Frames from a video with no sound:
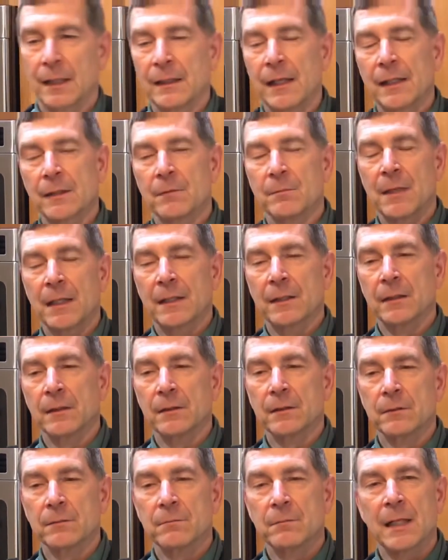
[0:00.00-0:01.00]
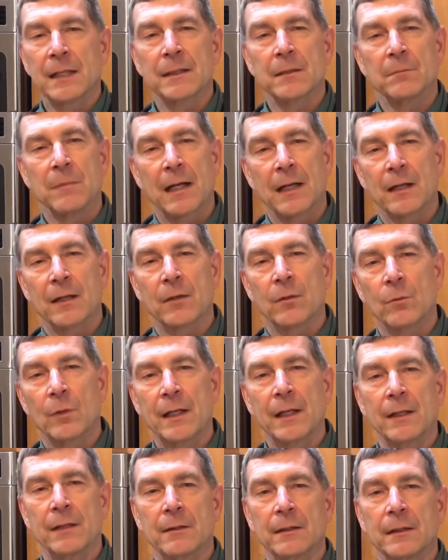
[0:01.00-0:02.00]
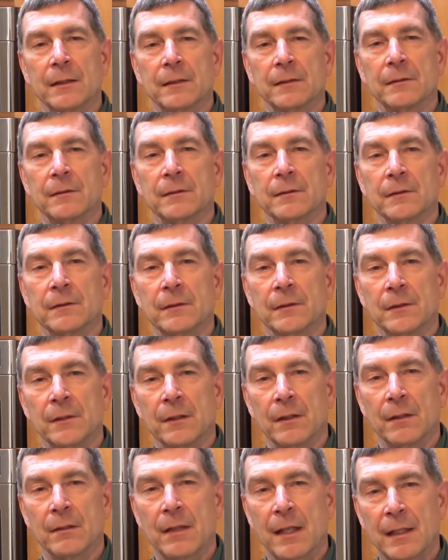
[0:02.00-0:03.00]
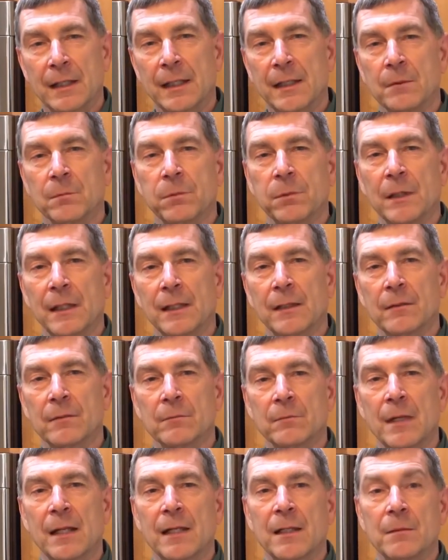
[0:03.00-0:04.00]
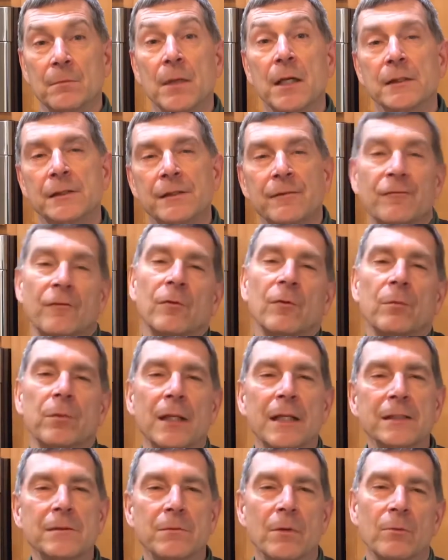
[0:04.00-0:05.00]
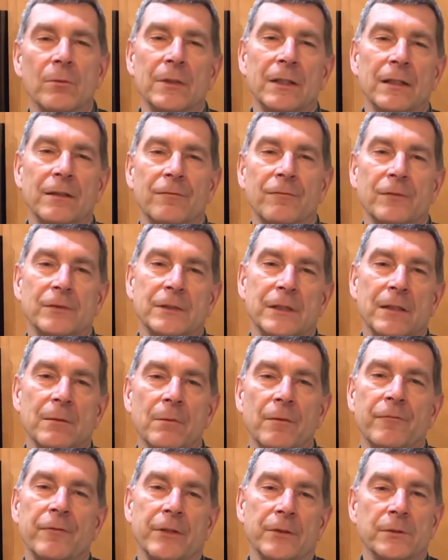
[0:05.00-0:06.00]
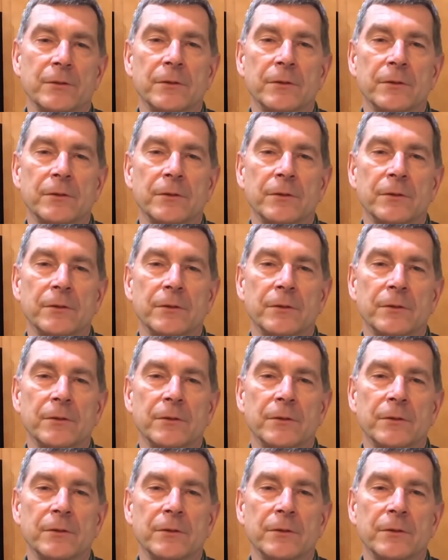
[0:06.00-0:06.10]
like to make the buyer aware that they need to plan, they need to budget for replacement within the foreseeable future.